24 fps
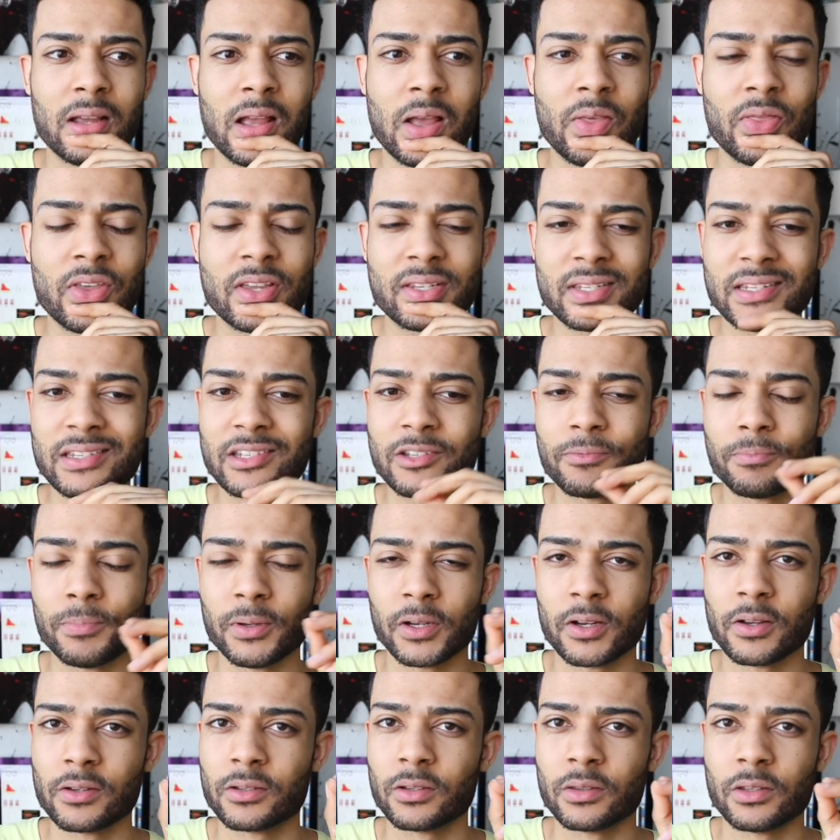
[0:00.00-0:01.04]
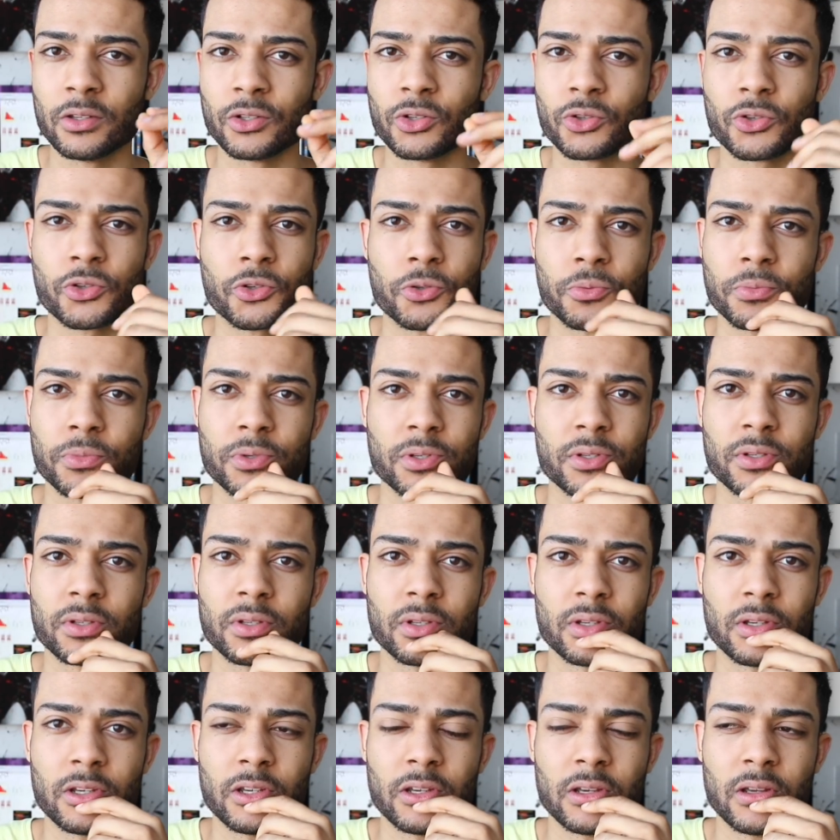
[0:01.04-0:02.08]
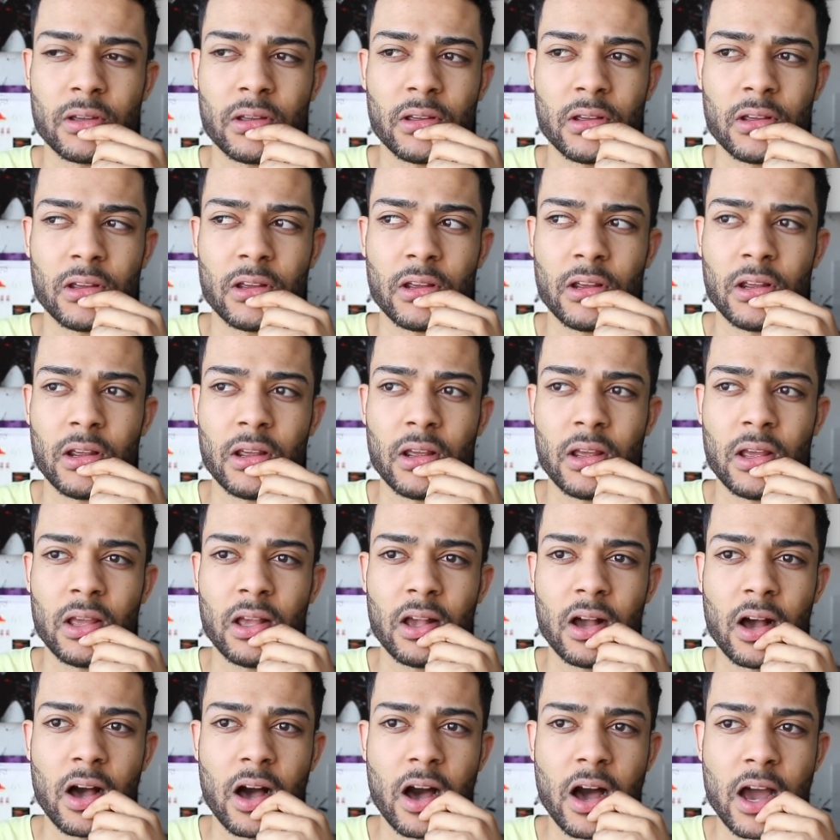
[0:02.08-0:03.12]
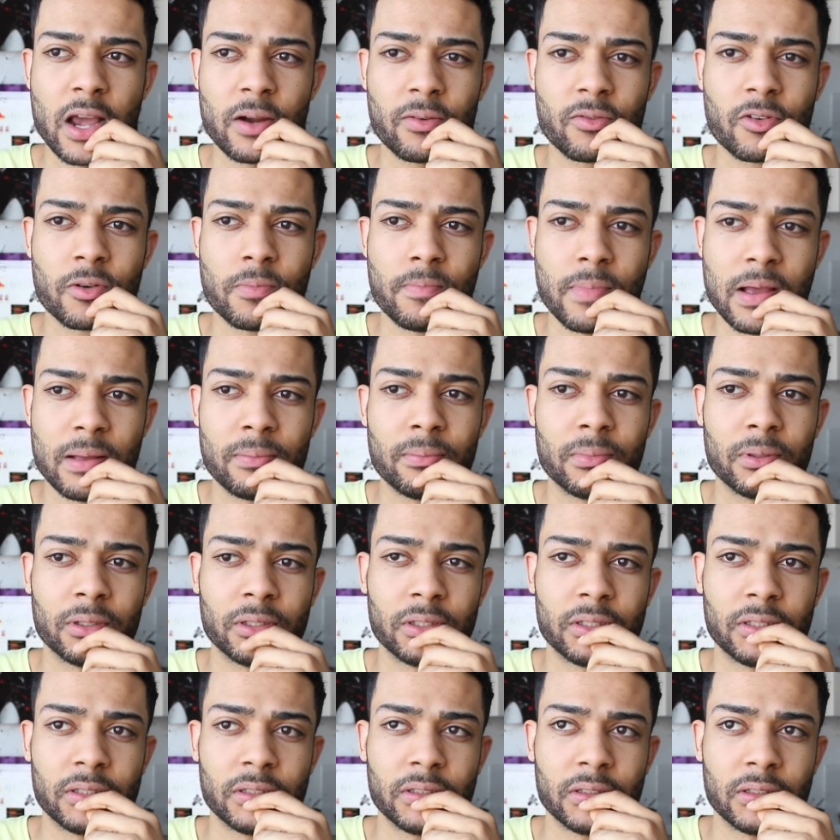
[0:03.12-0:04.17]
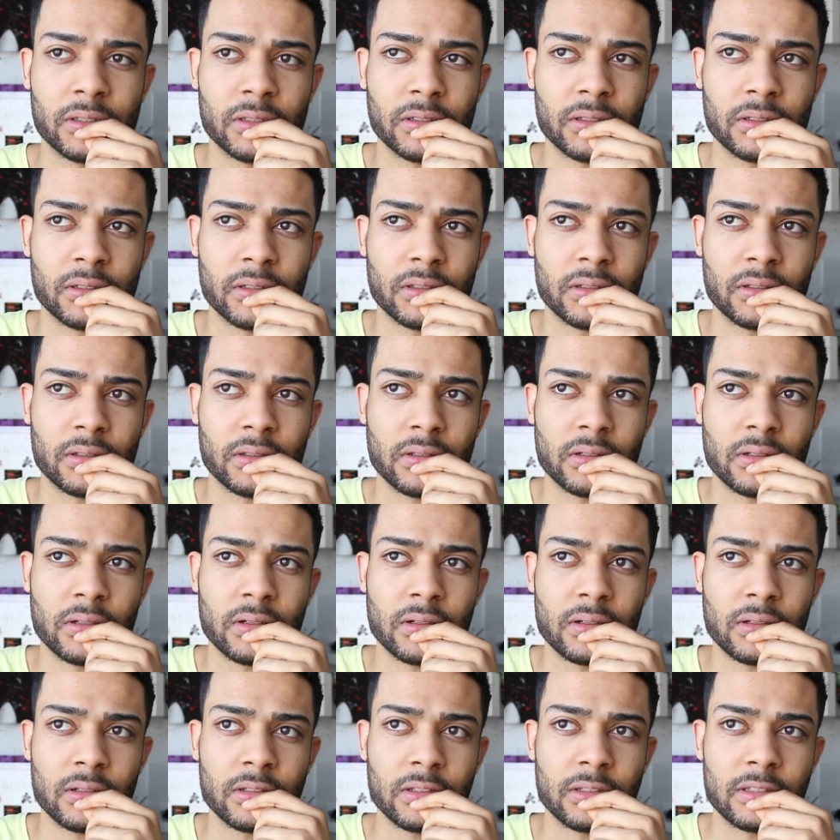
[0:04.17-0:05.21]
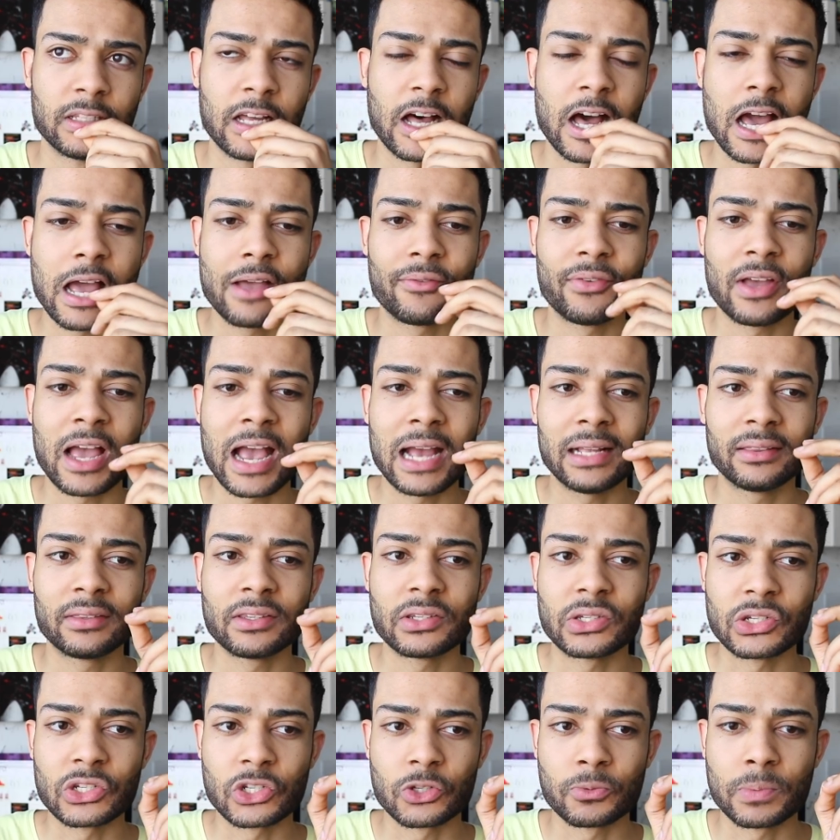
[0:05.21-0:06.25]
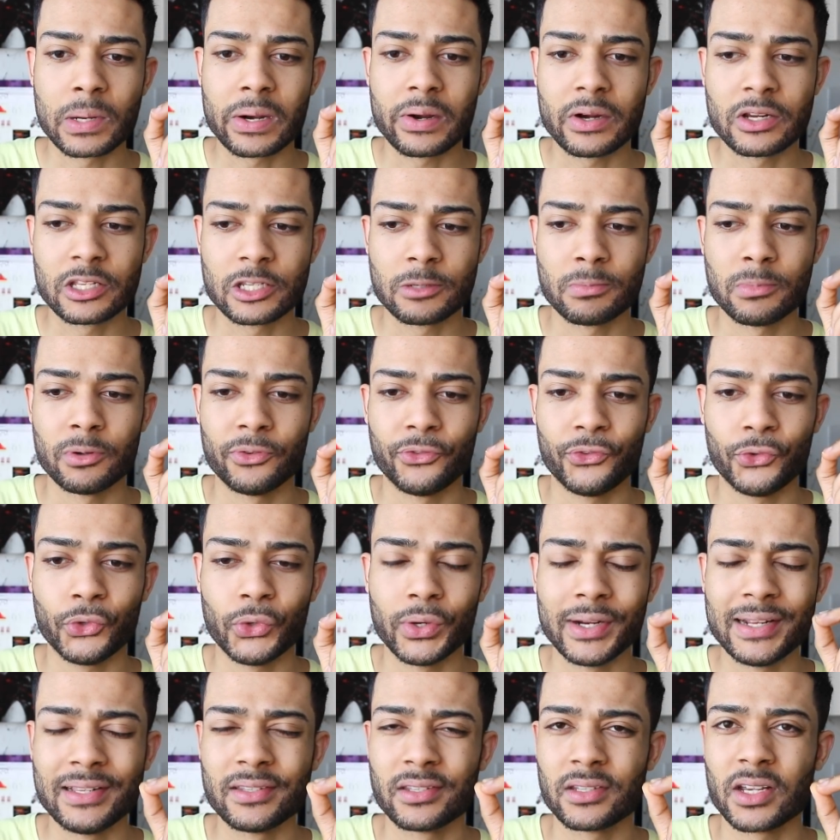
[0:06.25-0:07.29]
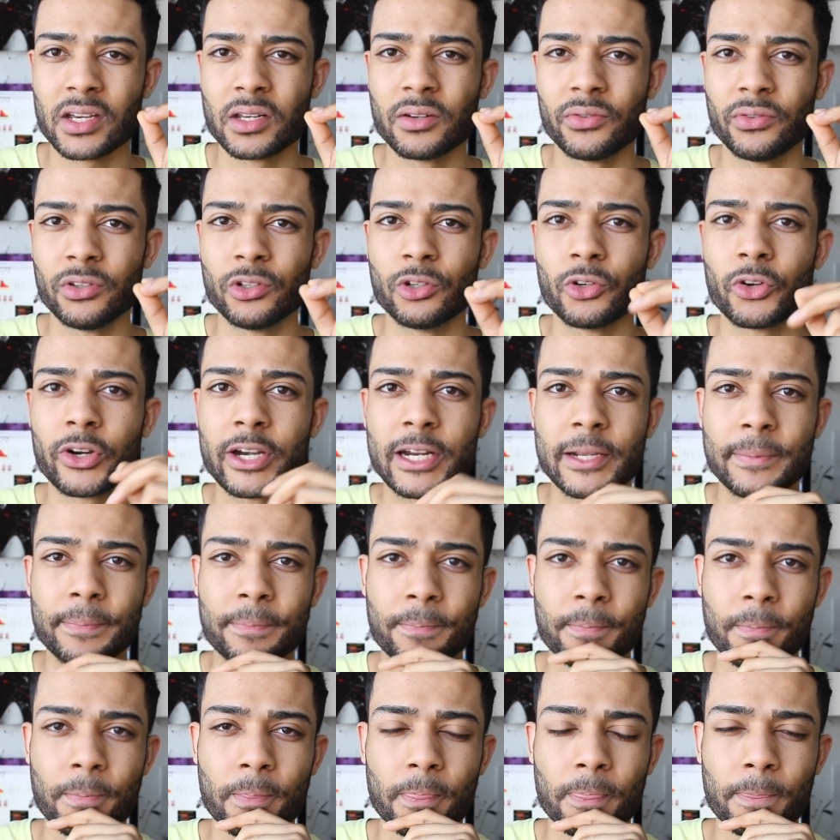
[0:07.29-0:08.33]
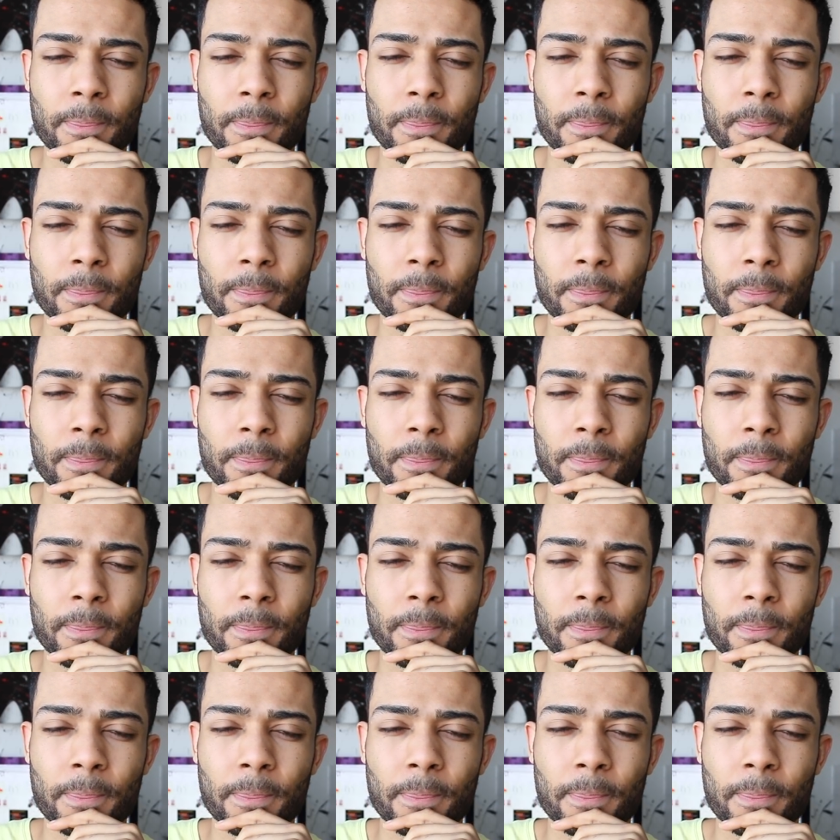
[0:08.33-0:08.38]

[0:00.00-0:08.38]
and this isn't because of the shrooms. I remembered that I have had this experience before inside of a dream.